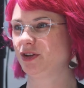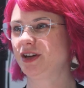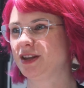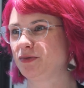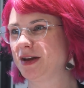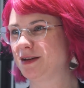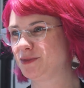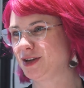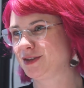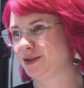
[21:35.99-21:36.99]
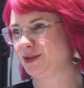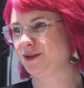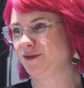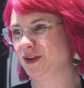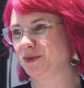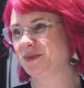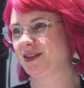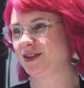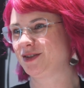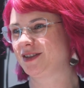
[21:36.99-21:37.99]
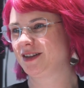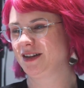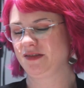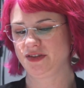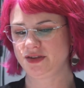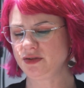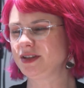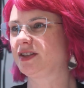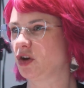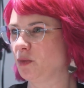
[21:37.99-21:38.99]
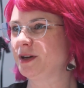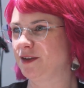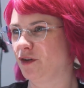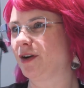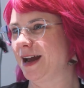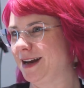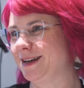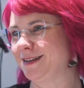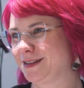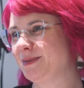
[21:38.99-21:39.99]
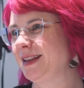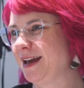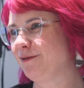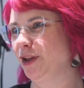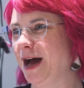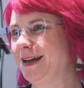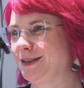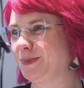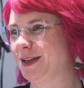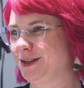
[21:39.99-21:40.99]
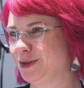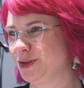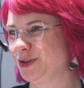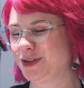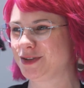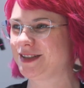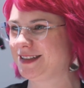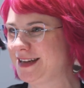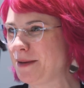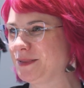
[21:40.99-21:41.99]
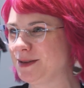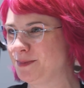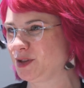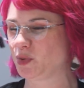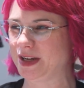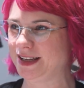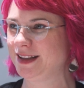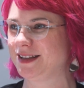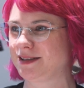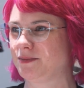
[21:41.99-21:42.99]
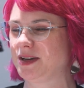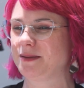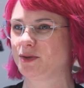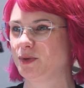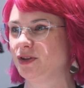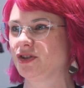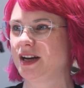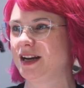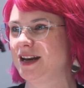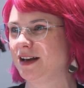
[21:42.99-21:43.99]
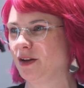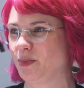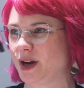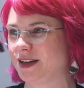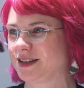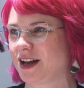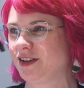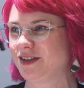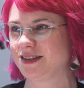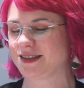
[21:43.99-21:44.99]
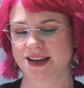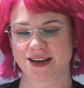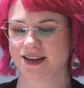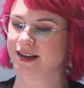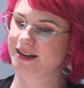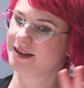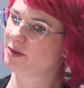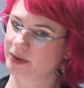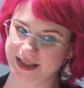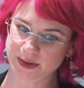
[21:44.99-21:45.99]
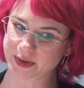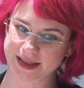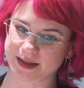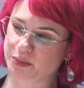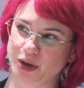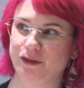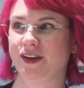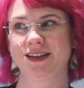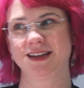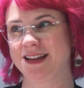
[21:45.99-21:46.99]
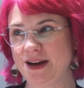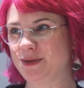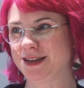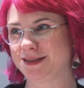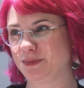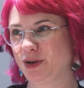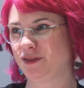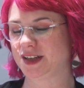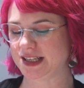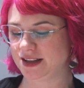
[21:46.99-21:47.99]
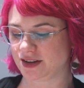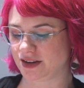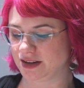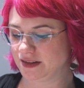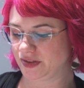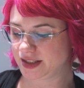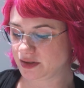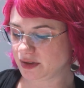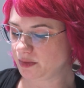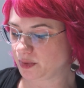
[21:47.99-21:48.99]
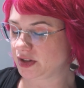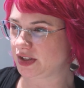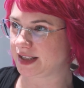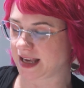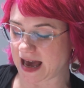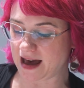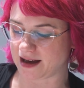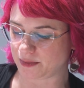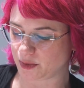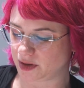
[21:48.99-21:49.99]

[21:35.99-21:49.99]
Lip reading: you look at 3M translucent films, there's only so many varieties. I mean, they have lots, but there's steps in between that sometimes when you're trying to nail a brand color, it's like, well, this one isn't perfect and that one isn't perfect either. This really bridges the gap